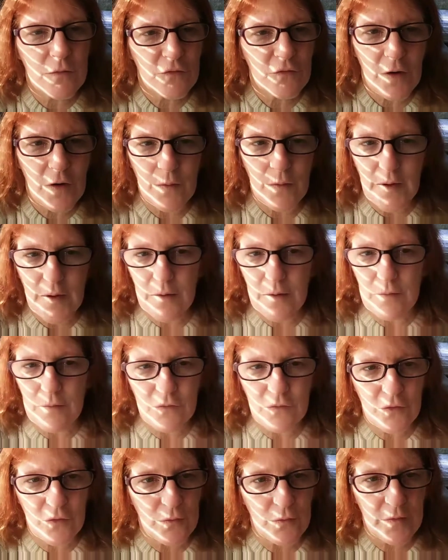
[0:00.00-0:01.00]
shout
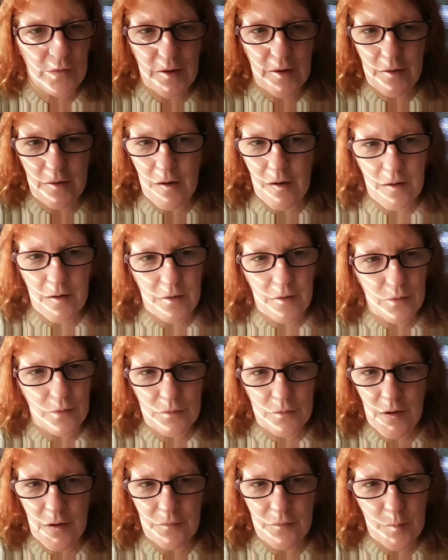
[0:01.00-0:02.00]
out Joe
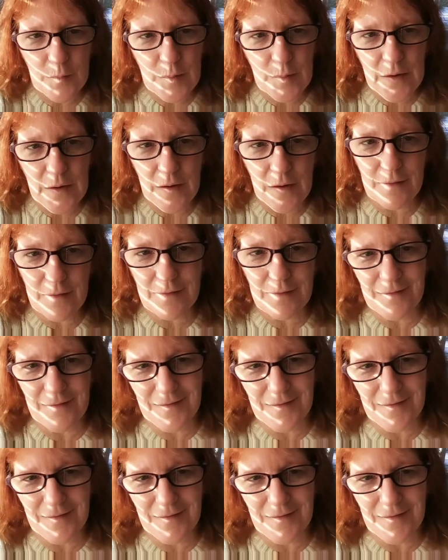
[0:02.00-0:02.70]
Santagato, love you buddy.